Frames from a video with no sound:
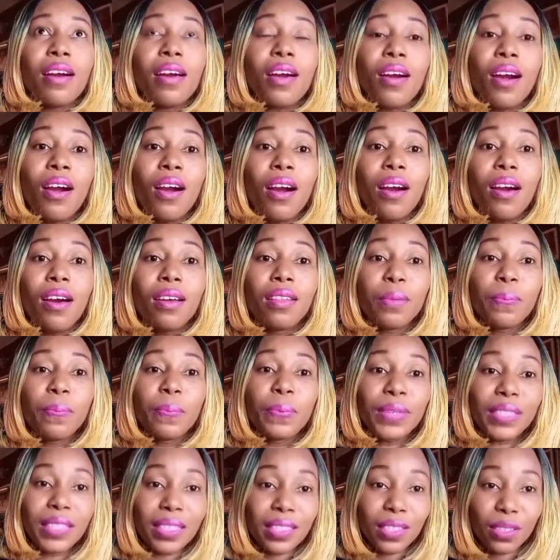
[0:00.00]
the
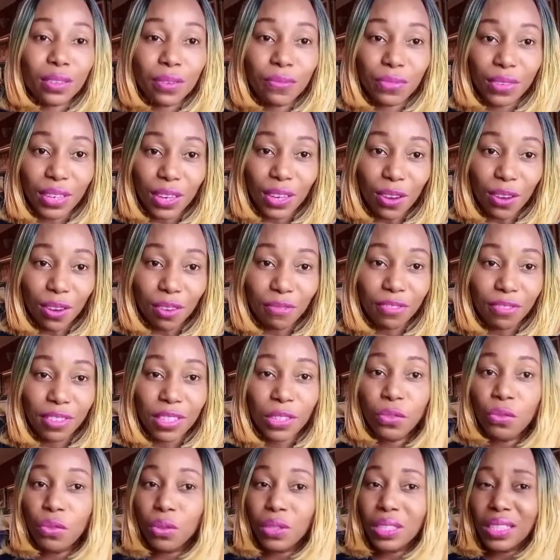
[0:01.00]
process of recovery,
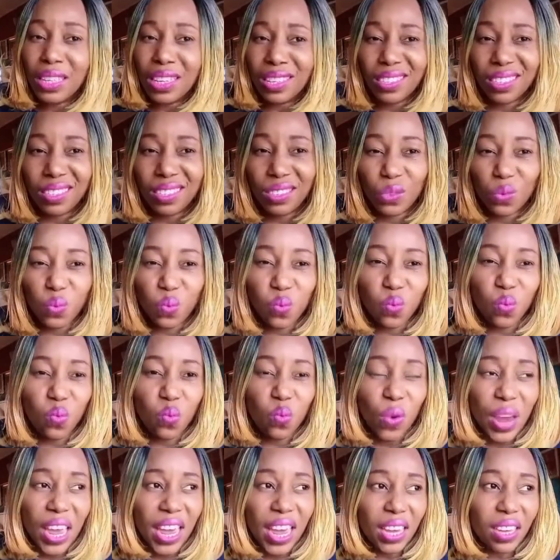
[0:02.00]
you know, there's this
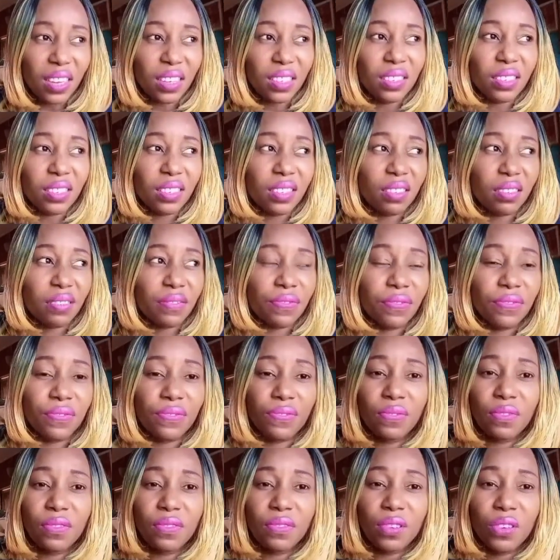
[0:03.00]
weird
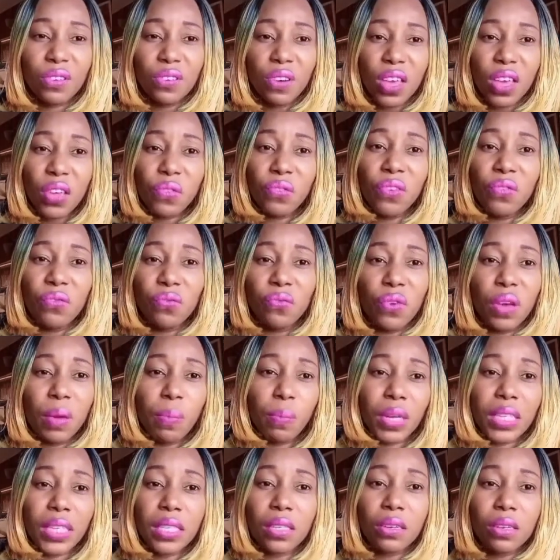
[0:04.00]
craving for a
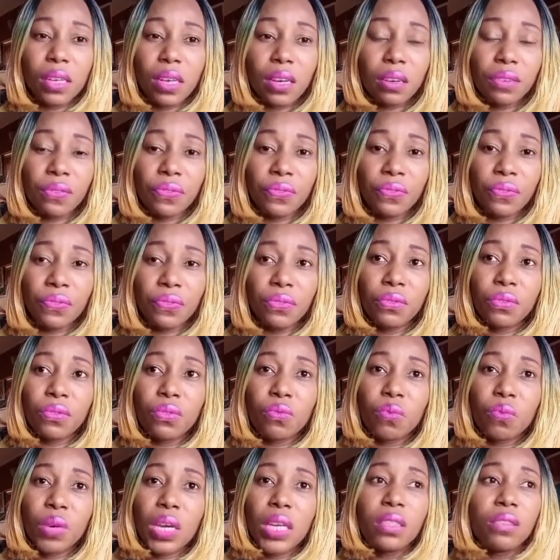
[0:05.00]
particular food
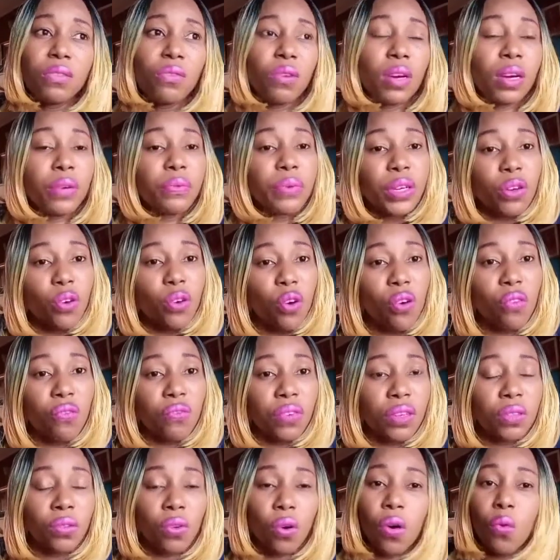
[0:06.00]
when you are
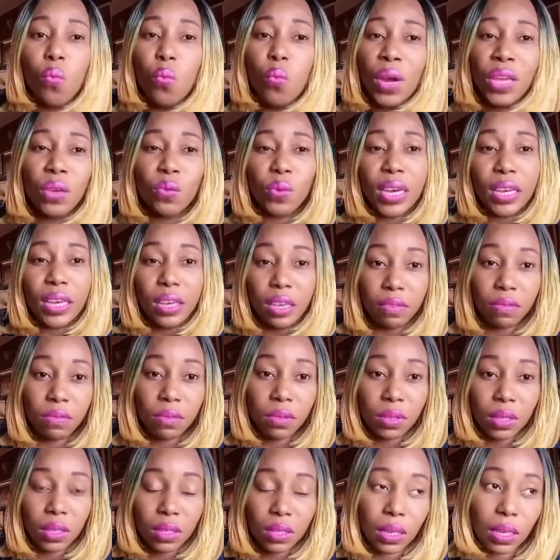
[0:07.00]
recovering or when you are even
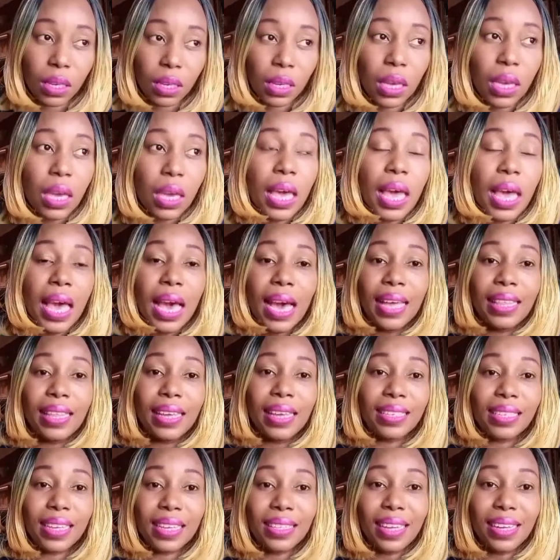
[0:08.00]
sick, and
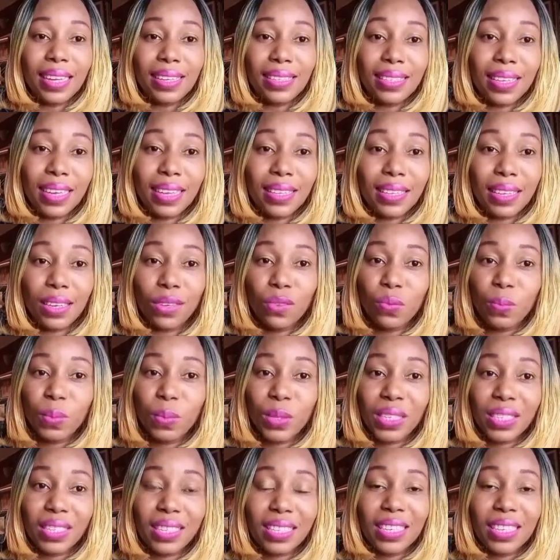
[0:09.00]
as at that time that you were
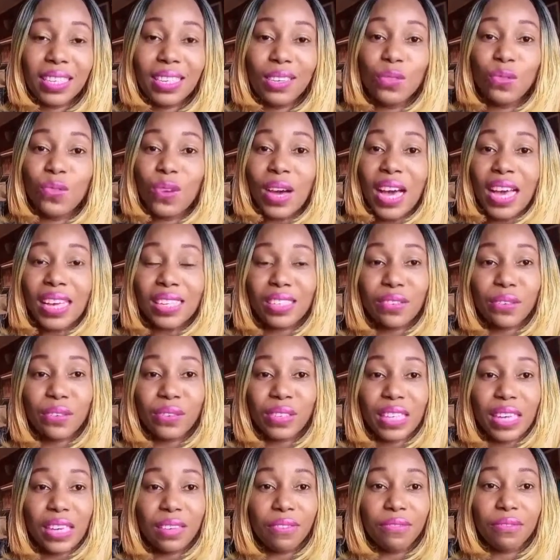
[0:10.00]
sick, you ask for
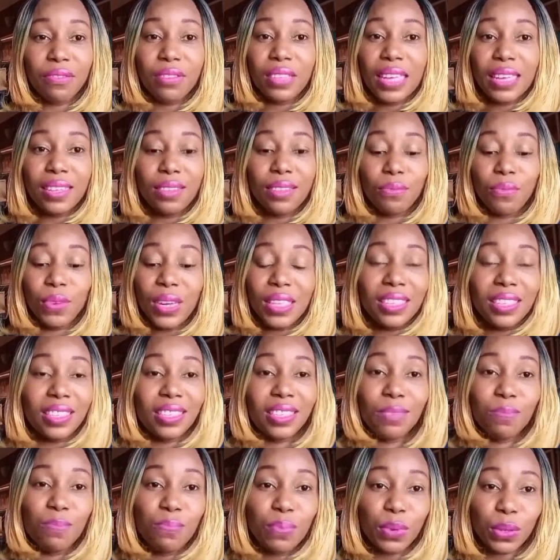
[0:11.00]
that food, and when it
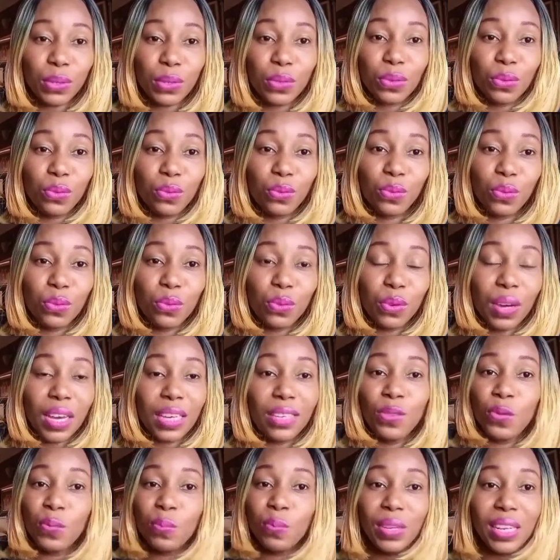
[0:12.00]
is brought to you,
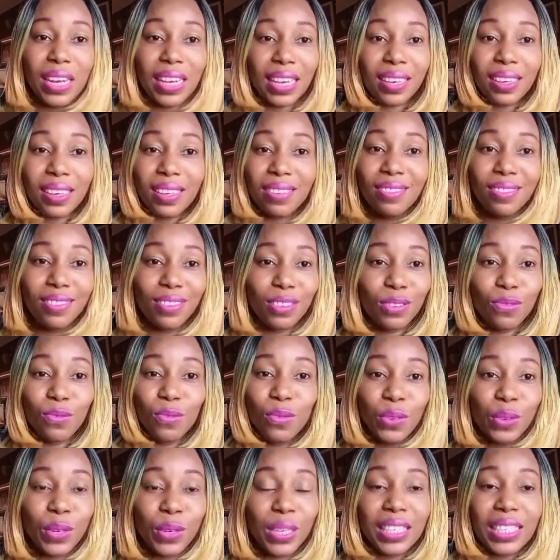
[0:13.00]
and you'll be like, no, you will
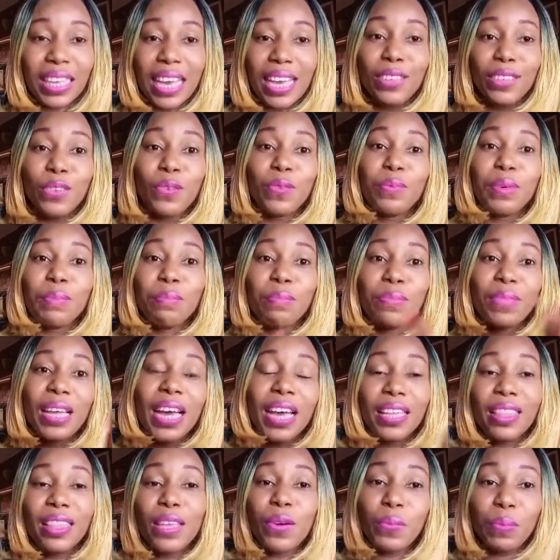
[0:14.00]
not eat, and
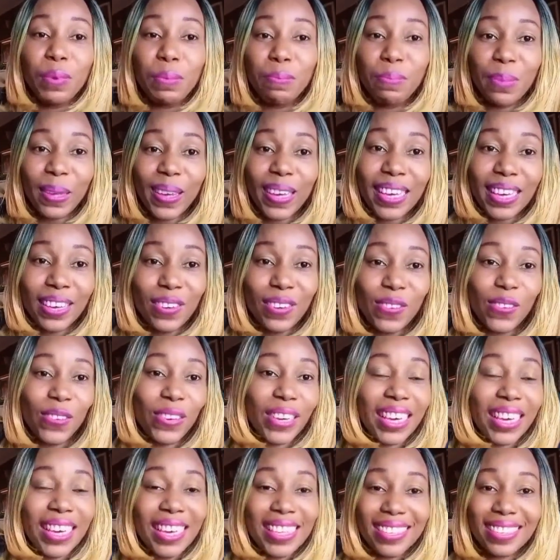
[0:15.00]
they'll be begging you,
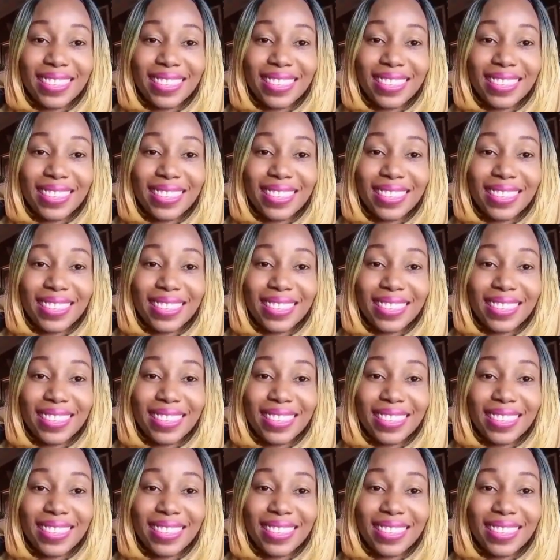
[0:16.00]
eat